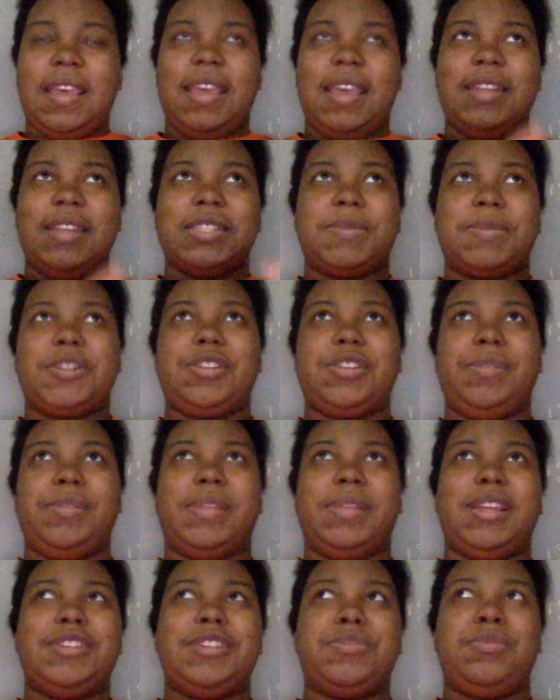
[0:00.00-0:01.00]
and especially
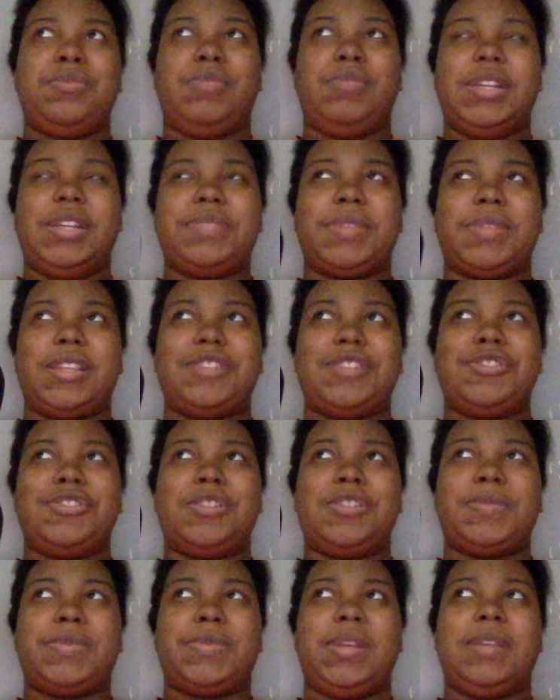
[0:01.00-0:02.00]
race
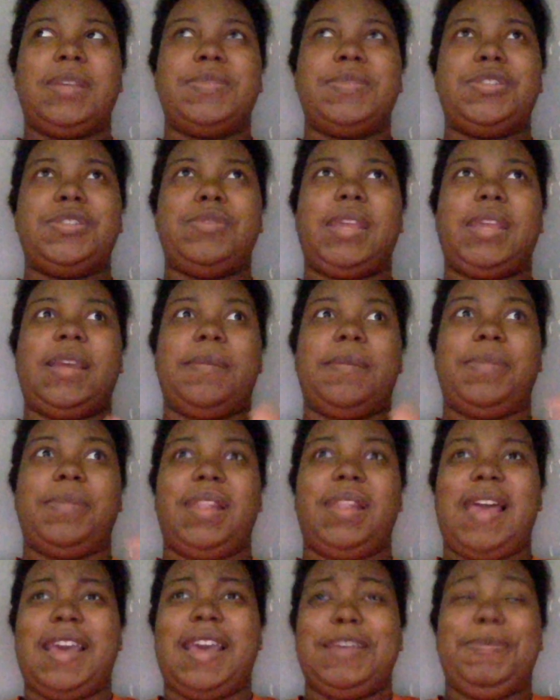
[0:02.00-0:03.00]
relationships when it comes to like
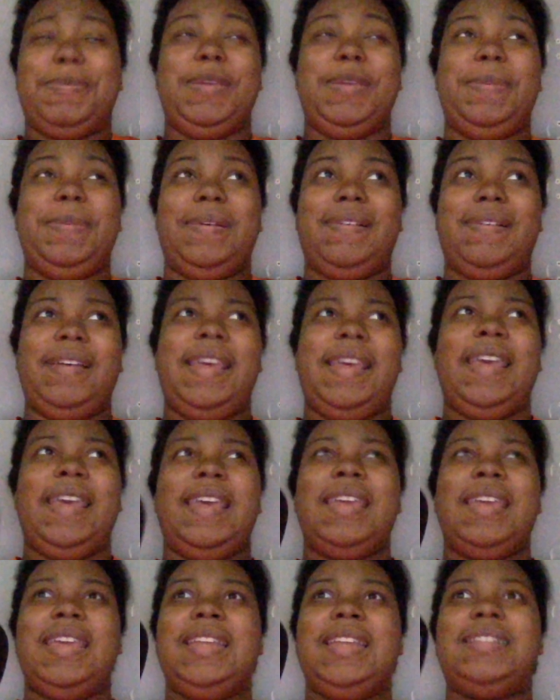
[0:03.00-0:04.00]
black people,
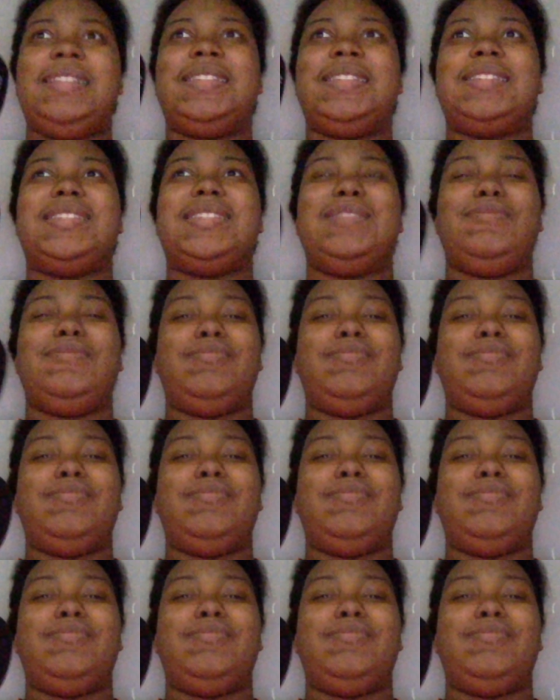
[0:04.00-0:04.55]
it's